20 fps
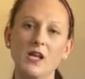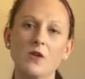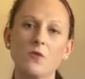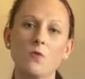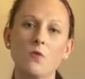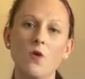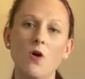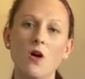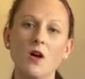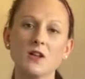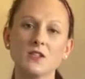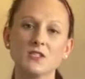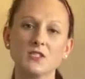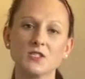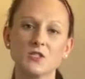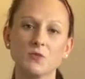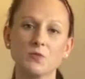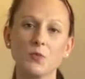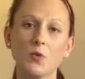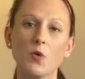He
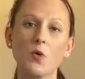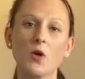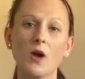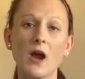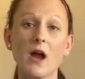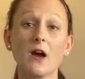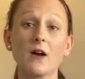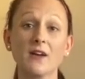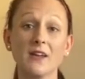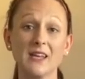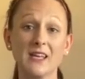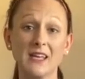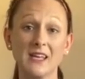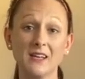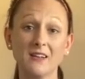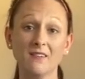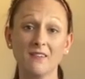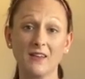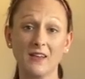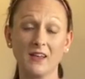wants to pour out
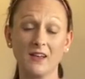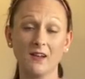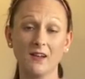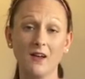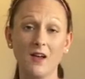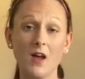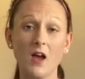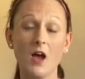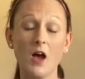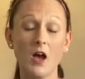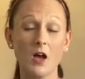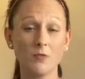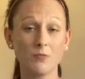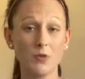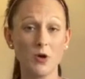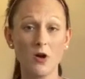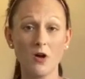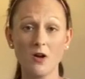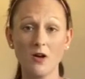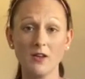healing
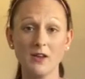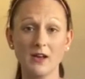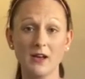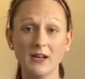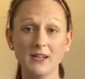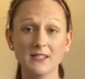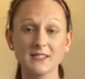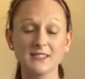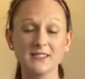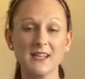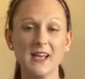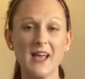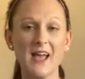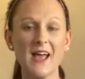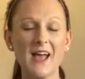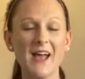upon us.